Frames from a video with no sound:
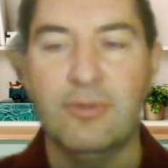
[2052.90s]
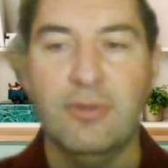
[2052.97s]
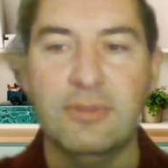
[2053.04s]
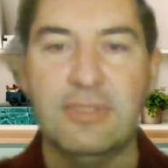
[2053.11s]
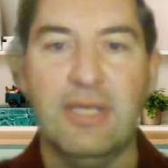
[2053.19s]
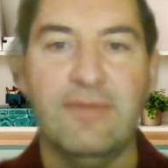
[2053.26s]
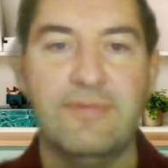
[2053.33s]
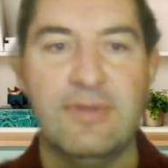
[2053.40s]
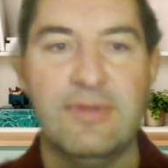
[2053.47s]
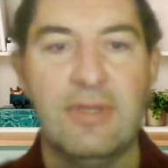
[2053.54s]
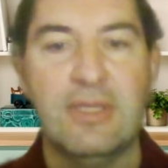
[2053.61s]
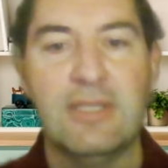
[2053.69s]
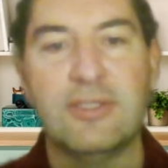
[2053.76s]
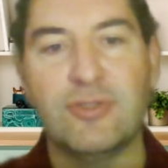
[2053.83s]
have
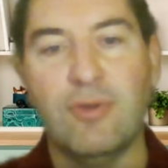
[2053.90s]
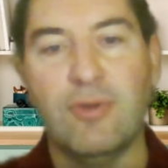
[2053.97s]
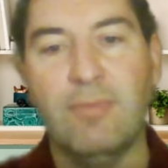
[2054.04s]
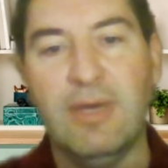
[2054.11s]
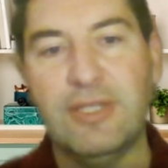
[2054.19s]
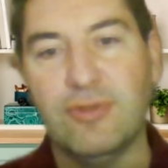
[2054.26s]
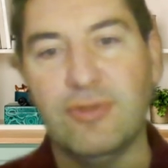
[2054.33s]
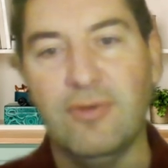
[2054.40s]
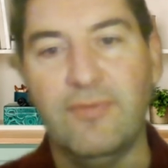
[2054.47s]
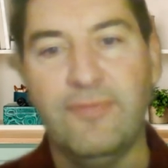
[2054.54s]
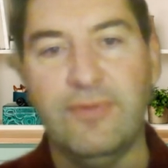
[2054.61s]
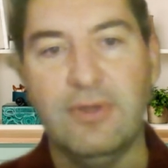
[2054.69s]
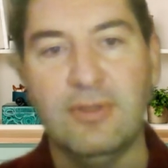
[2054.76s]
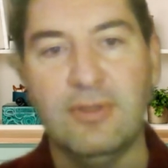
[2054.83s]
so much
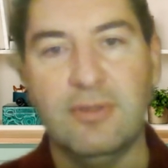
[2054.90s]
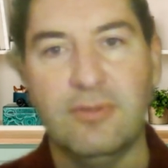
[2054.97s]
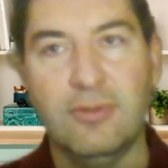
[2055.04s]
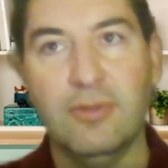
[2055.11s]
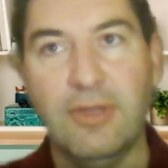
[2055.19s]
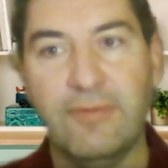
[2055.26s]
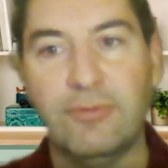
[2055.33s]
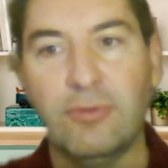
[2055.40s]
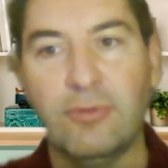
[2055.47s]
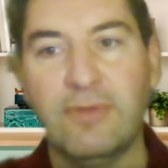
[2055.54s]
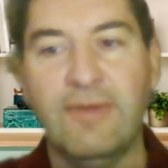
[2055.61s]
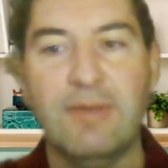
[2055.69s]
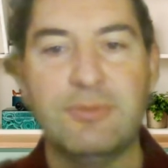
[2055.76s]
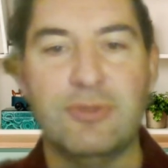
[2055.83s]
of you don't have to
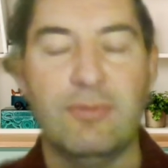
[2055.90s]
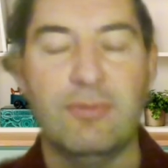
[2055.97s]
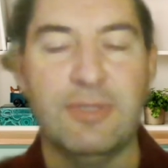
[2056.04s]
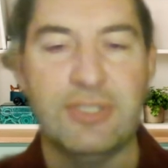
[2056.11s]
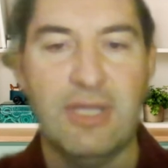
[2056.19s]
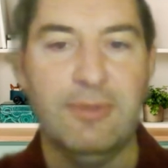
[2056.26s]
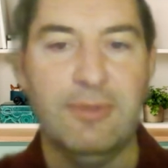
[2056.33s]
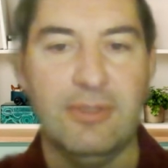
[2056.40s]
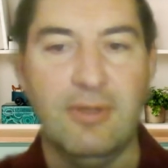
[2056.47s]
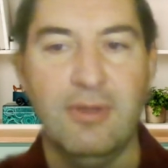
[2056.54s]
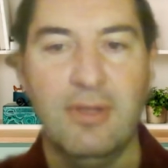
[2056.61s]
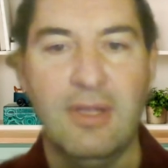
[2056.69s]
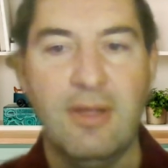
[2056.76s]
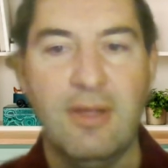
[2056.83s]
give up so much
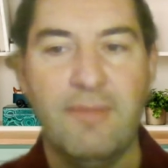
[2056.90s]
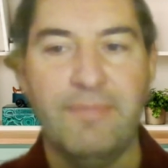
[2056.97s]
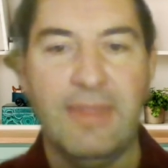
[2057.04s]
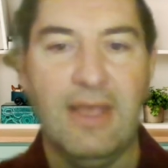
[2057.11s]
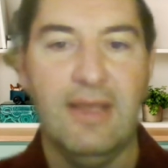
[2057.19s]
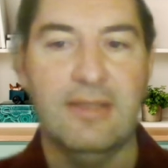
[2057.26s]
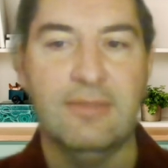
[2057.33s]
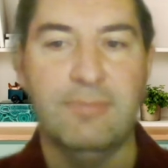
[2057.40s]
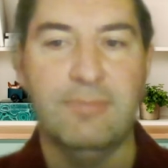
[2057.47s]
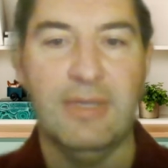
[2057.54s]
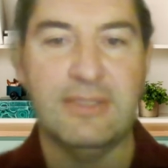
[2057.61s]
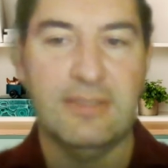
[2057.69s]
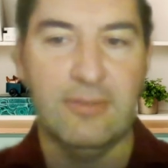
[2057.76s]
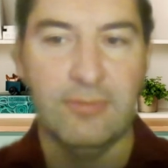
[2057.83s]
capital,
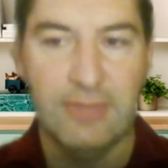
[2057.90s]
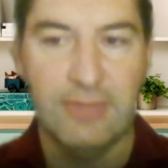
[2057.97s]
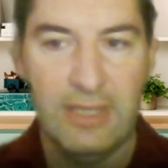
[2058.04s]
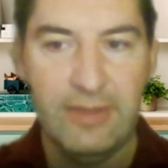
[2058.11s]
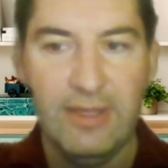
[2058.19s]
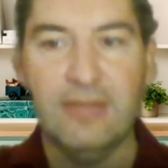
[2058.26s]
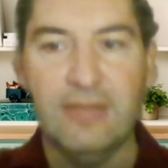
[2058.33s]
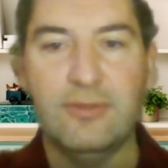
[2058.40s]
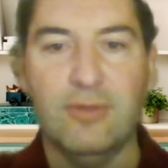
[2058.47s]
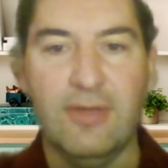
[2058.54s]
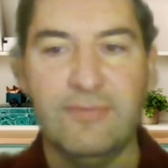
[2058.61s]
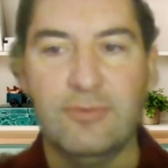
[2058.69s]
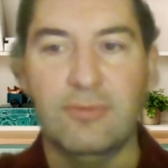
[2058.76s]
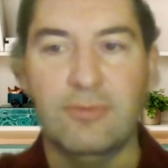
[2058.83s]
but on the other hand, you
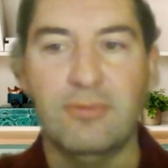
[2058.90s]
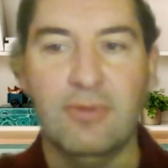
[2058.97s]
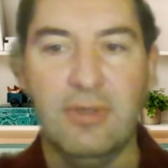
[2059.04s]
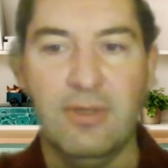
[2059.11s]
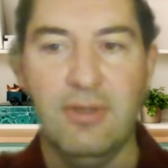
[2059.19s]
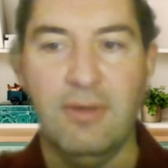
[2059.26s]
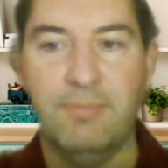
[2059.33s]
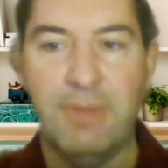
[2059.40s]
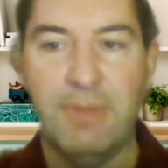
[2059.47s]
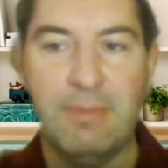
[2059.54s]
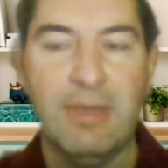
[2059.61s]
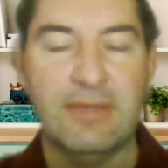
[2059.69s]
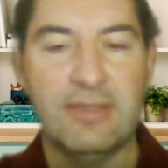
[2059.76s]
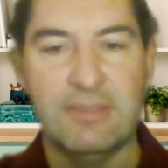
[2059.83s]
have to pay
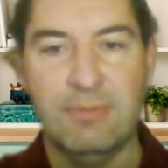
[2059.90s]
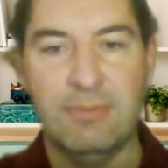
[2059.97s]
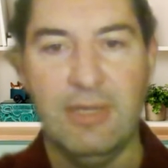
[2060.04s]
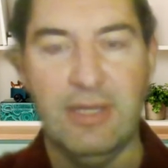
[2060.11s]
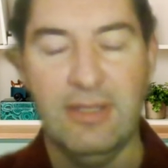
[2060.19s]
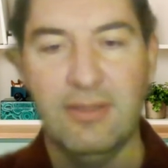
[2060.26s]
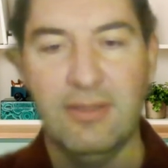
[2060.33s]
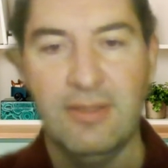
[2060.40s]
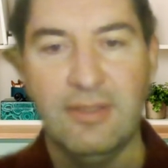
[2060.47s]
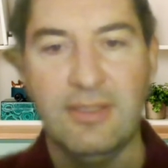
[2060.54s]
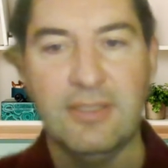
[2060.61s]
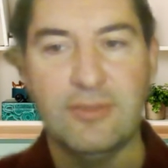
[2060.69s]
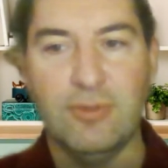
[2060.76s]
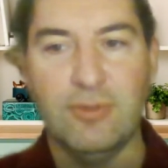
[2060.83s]
back this money.
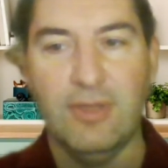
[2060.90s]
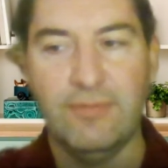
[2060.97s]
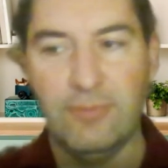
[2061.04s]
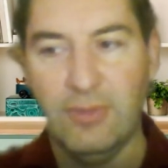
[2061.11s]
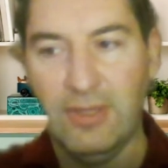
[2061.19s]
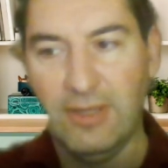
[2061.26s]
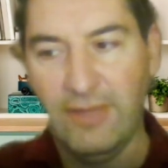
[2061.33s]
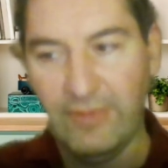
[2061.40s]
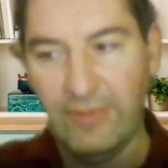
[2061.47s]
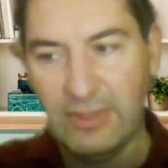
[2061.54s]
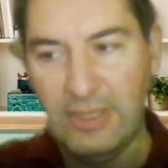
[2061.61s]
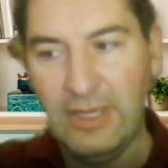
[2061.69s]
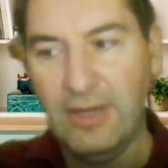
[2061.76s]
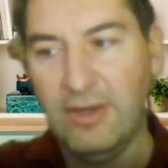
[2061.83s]
So you have to have a
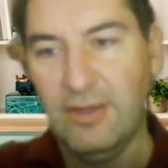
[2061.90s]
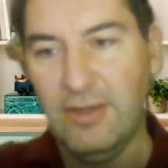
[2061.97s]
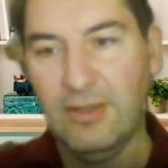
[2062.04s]
clear